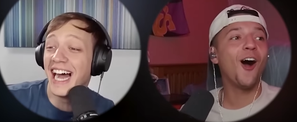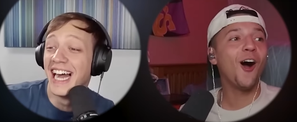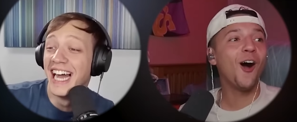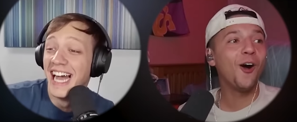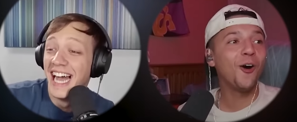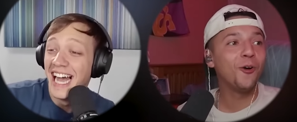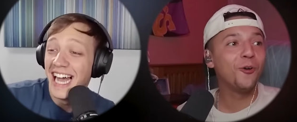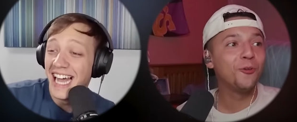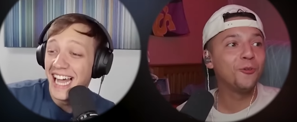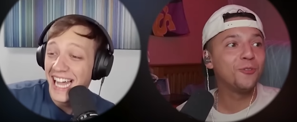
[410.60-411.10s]

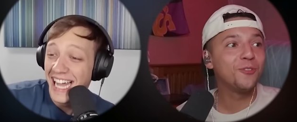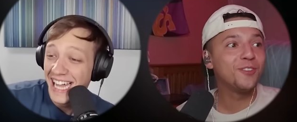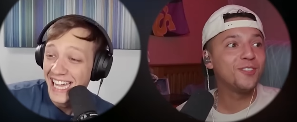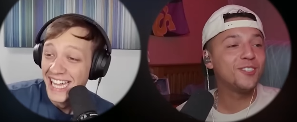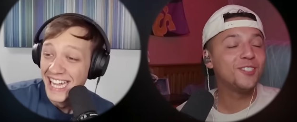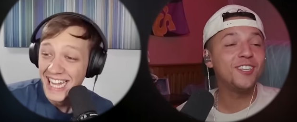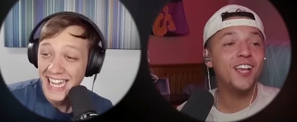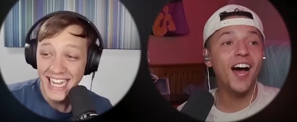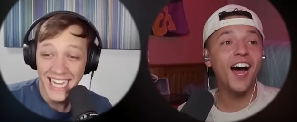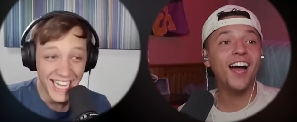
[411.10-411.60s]
Speaker 1: oh,
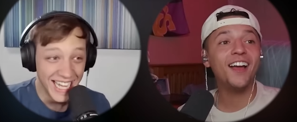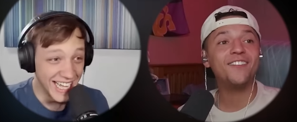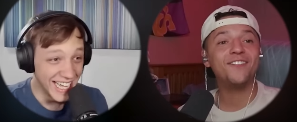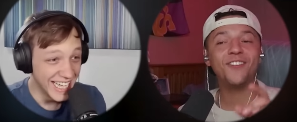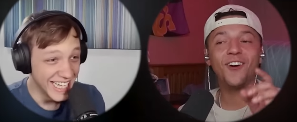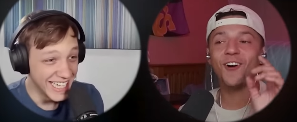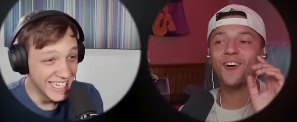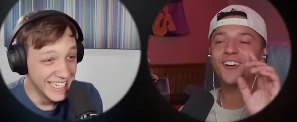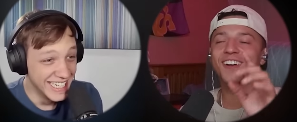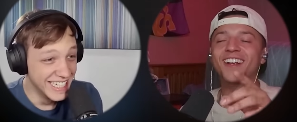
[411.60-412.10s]
I've
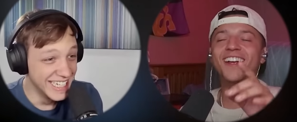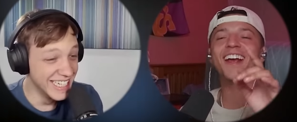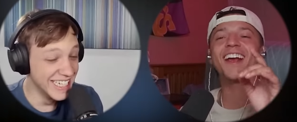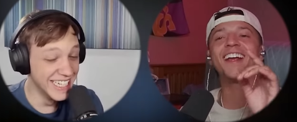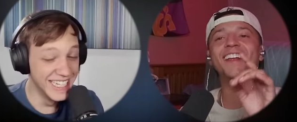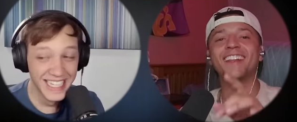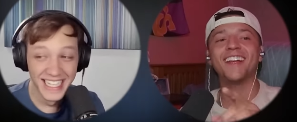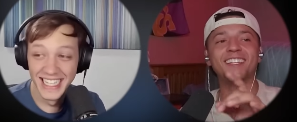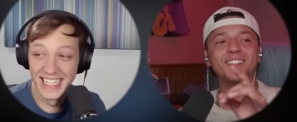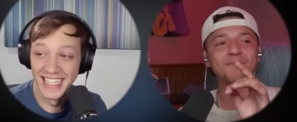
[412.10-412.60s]
okay.
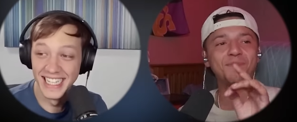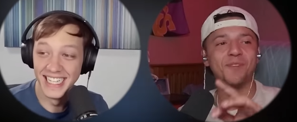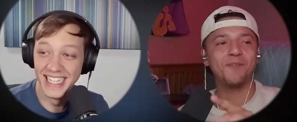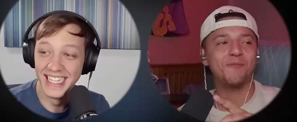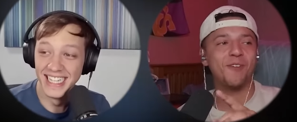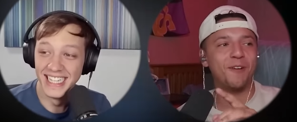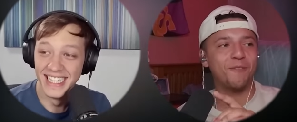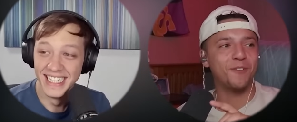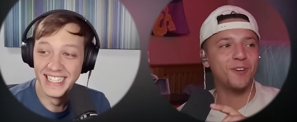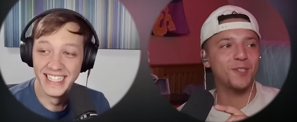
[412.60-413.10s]
That's been
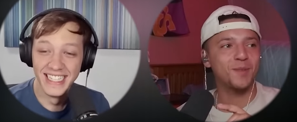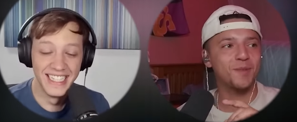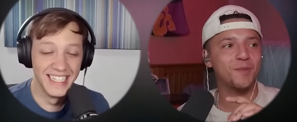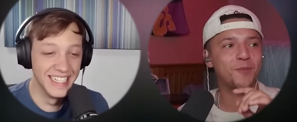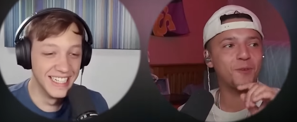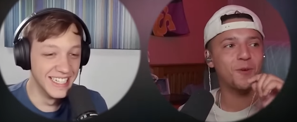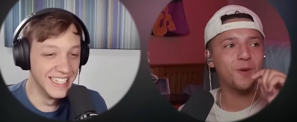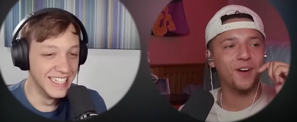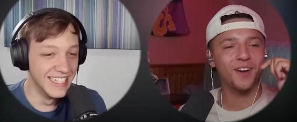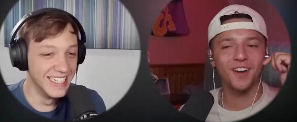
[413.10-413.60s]
referenced
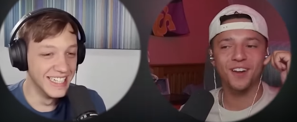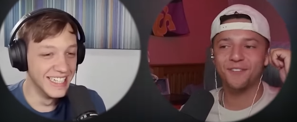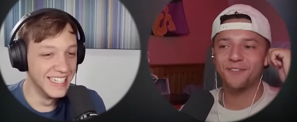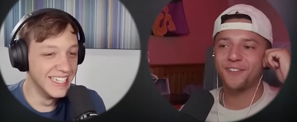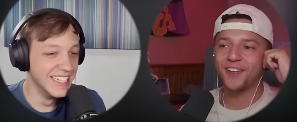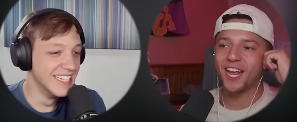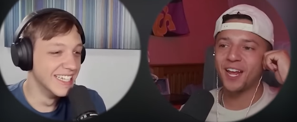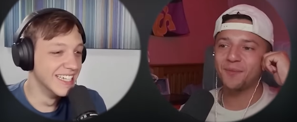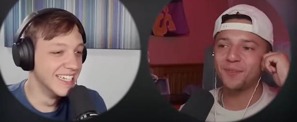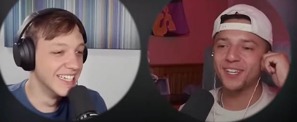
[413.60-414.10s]
before in a
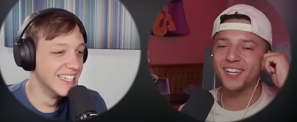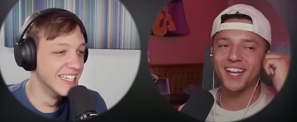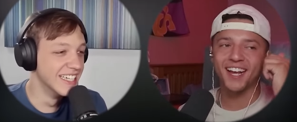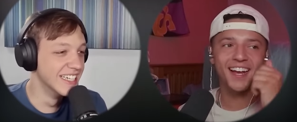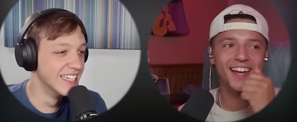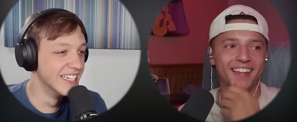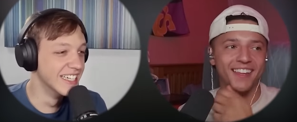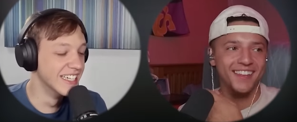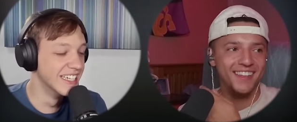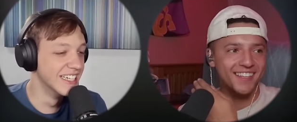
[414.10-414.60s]
Family
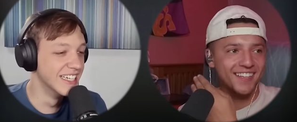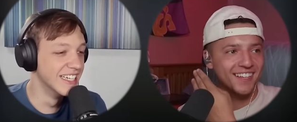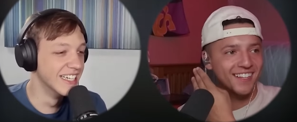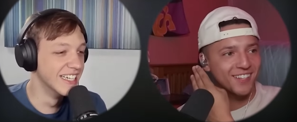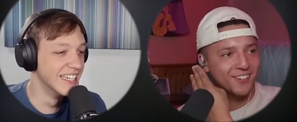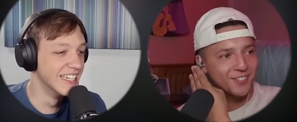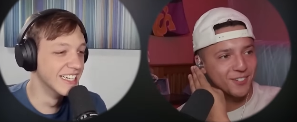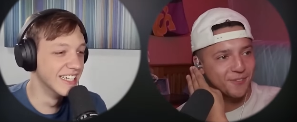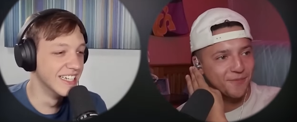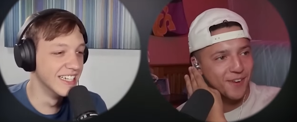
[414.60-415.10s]
Guy. I think
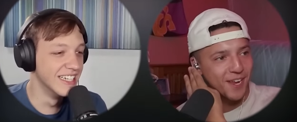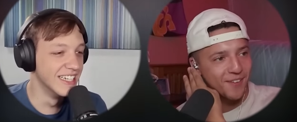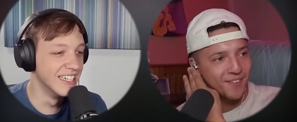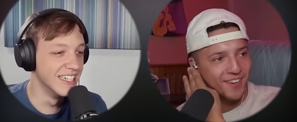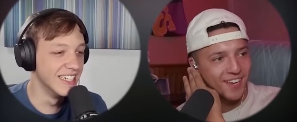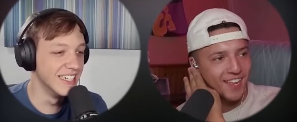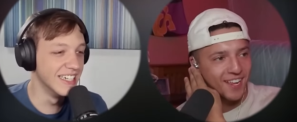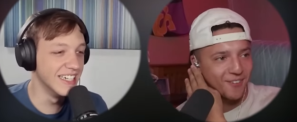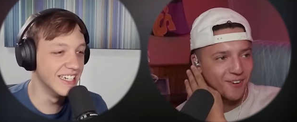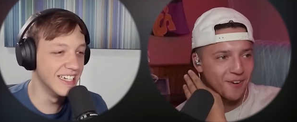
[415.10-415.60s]
there's a Family
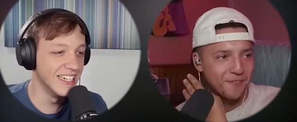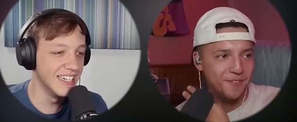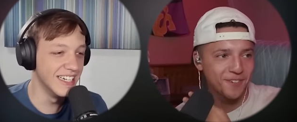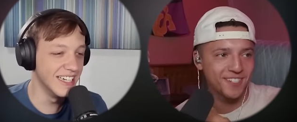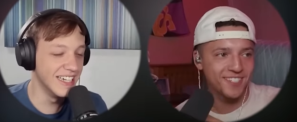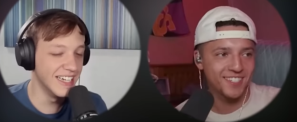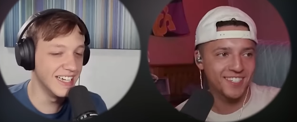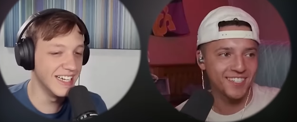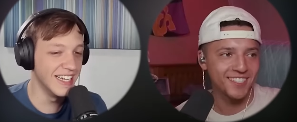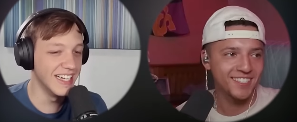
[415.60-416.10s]
Guy that
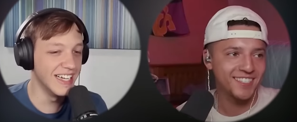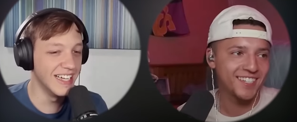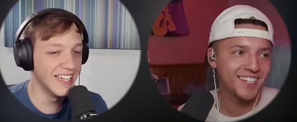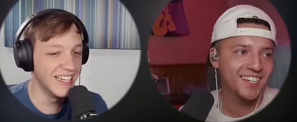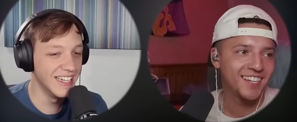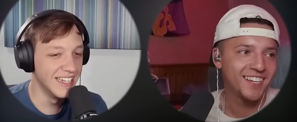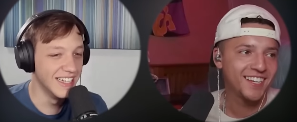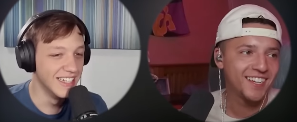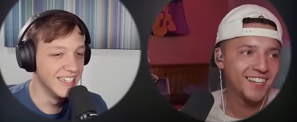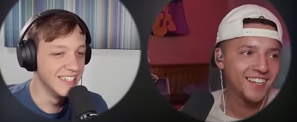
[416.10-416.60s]
references
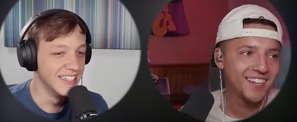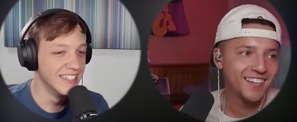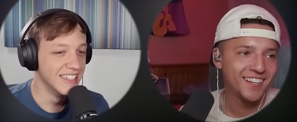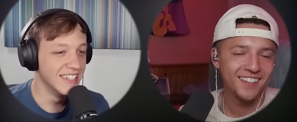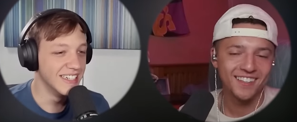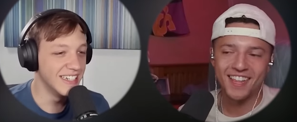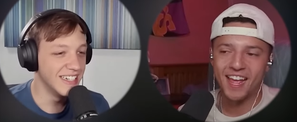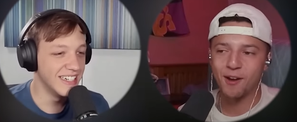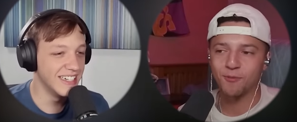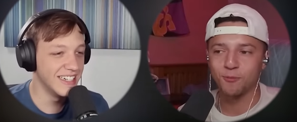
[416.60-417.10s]

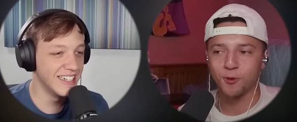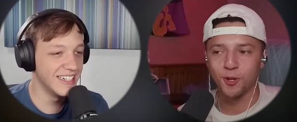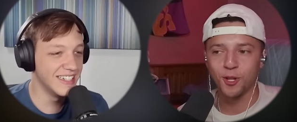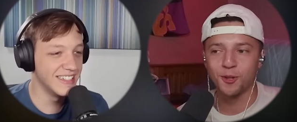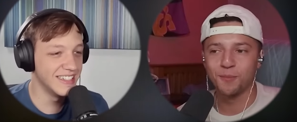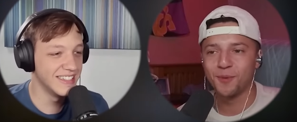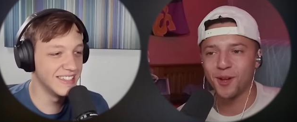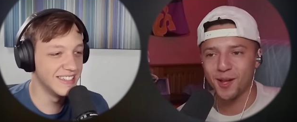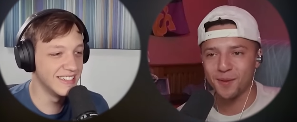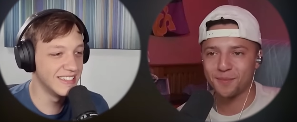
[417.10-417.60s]
that. Roll oh.
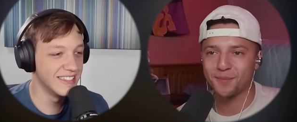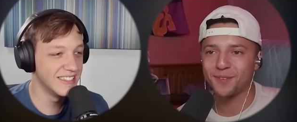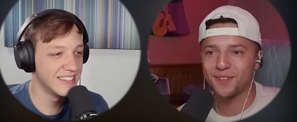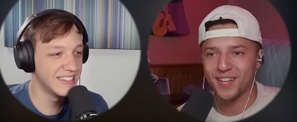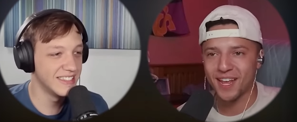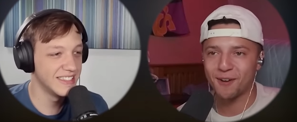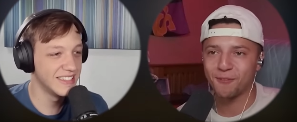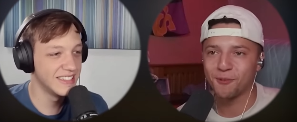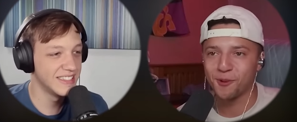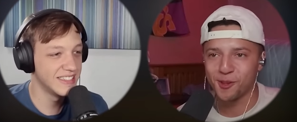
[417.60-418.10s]
him up.
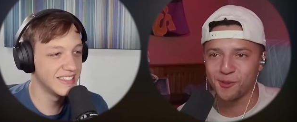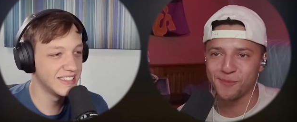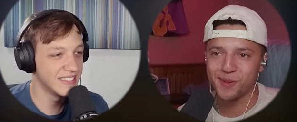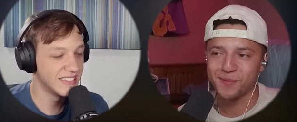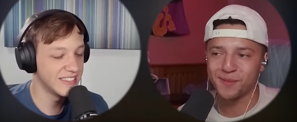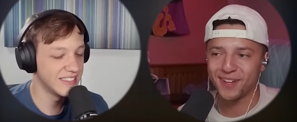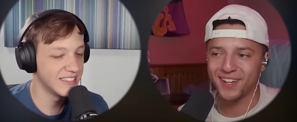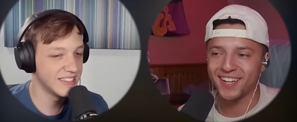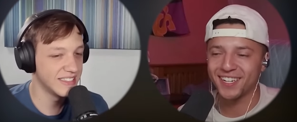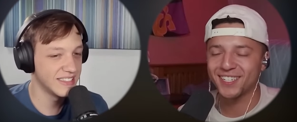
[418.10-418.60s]
That roll him up.
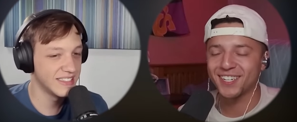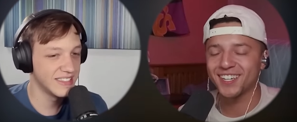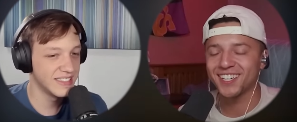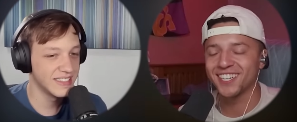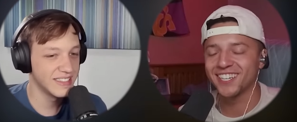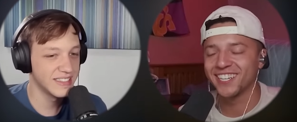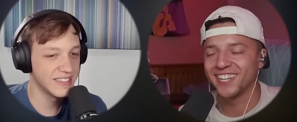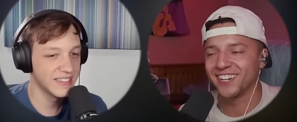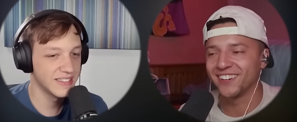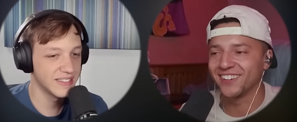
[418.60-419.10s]
Line, that's
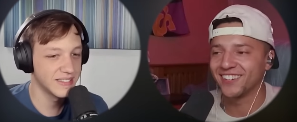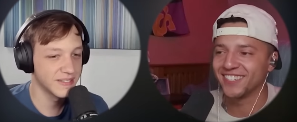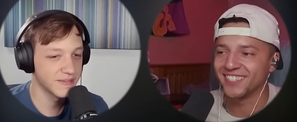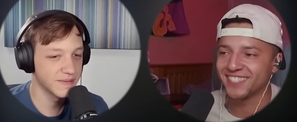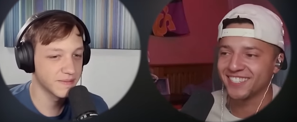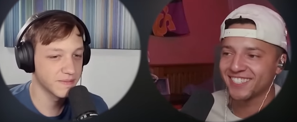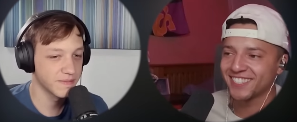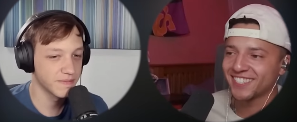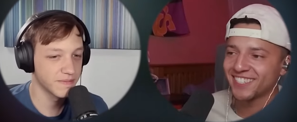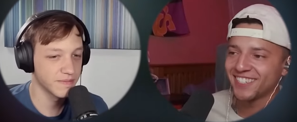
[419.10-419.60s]

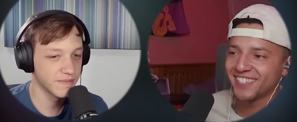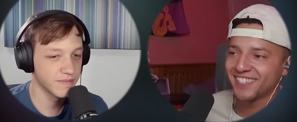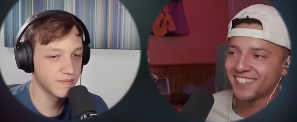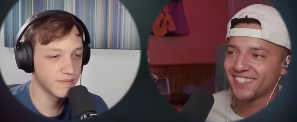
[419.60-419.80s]
hilarious.